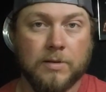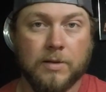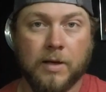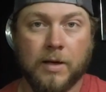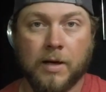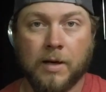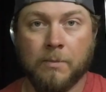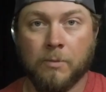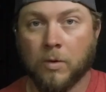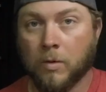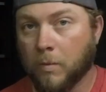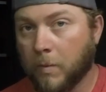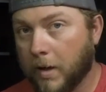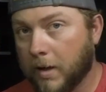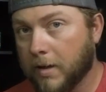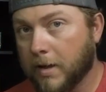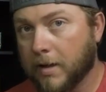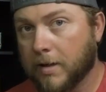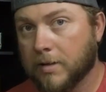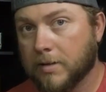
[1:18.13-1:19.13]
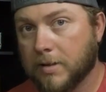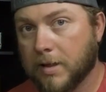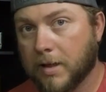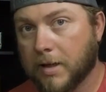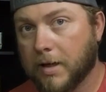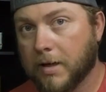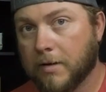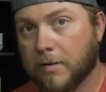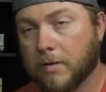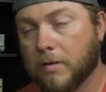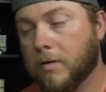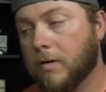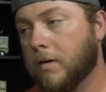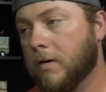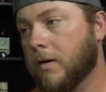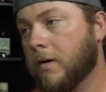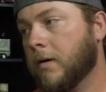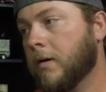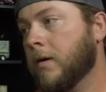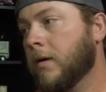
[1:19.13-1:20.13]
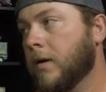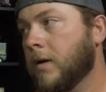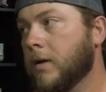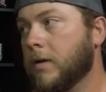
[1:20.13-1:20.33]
I got more weight I can take out of the car.